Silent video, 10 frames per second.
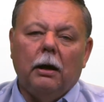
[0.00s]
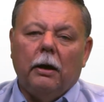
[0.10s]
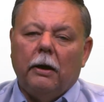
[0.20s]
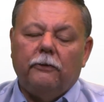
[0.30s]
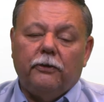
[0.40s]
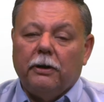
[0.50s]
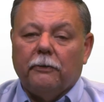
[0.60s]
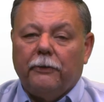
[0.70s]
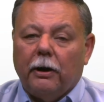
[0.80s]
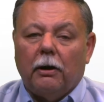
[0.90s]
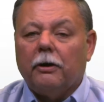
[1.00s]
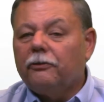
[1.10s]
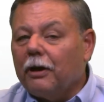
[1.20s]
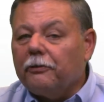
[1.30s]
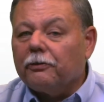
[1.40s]
and see if there are
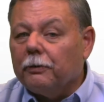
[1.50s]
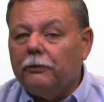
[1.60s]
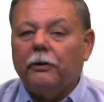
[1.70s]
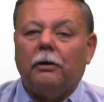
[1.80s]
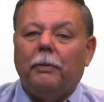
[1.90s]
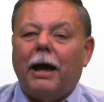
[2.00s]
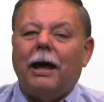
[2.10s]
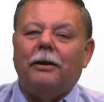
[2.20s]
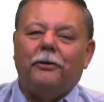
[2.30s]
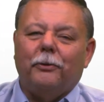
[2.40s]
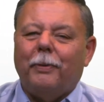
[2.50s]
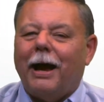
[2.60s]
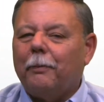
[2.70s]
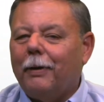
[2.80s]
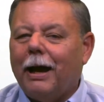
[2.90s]
accessories that can be added to the
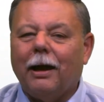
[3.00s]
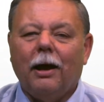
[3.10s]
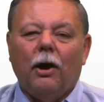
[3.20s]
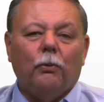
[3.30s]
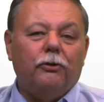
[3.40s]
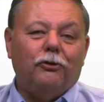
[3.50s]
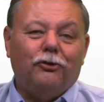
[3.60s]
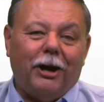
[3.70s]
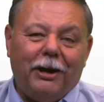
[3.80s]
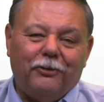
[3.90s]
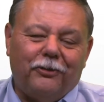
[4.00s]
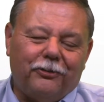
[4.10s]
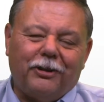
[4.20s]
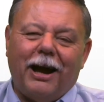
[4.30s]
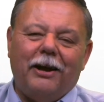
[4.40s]
backpack. Would you change the
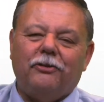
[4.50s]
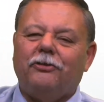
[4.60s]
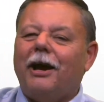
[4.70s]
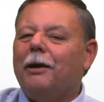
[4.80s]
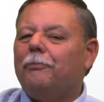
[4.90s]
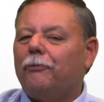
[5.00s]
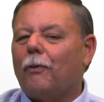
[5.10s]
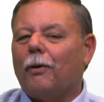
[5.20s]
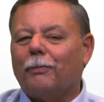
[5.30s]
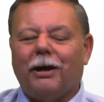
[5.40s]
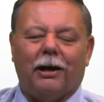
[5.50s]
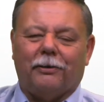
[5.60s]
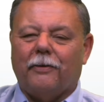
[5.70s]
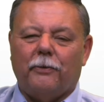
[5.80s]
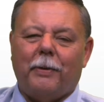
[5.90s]
size, shape, form,
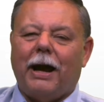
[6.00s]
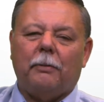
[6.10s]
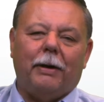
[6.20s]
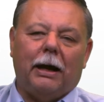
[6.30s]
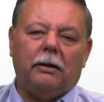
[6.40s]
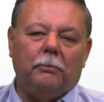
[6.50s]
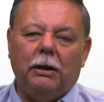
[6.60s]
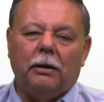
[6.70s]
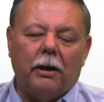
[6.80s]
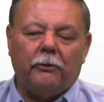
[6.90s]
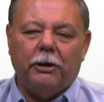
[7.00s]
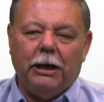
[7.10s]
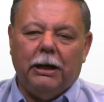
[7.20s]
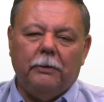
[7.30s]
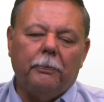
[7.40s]
color of the backpack to meet another
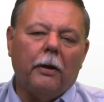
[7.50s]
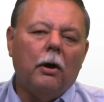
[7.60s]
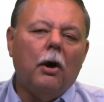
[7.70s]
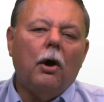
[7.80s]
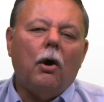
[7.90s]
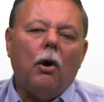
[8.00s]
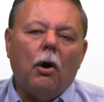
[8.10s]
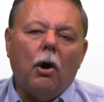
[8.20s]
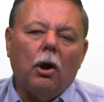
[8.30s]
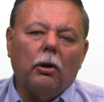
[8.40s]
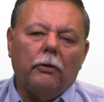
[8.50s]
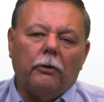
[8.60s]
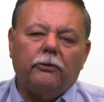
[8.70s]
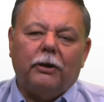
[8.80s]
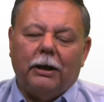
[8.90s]
need? All of
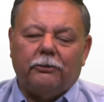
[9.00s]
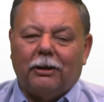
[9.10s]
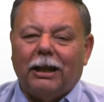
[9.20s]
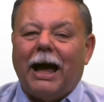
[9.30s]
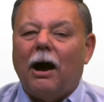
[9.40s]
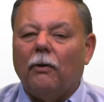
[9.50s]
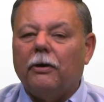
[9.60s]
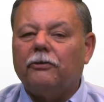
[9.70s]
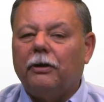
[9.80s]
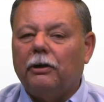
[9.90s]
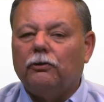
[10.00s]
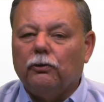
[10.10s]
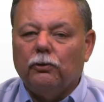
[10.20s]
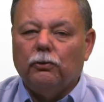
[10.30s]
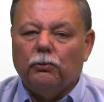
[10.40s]
those things allow us then to
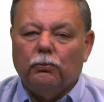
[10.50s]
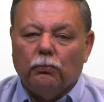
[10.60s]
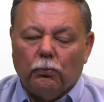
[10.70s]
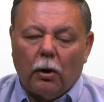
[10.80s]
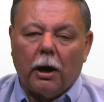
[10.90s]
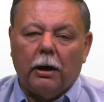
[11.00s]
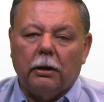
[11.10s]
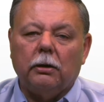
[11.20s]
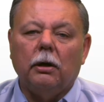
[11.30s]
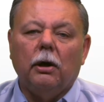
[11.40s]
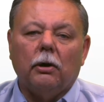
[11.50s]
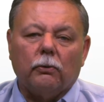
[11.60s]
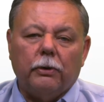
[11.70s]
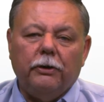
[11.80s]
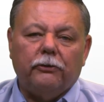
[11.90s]
do market
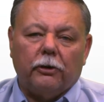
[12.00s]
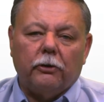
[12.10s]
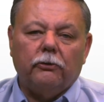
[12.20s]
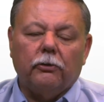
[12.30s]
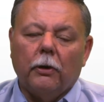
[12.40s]
research.